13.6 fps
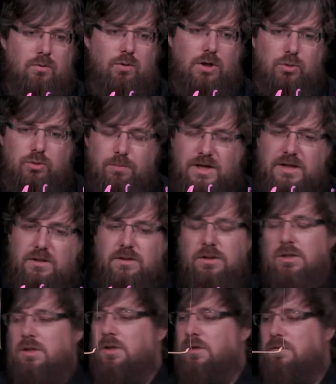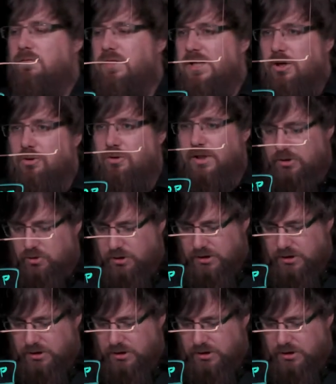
to automate vCloud Director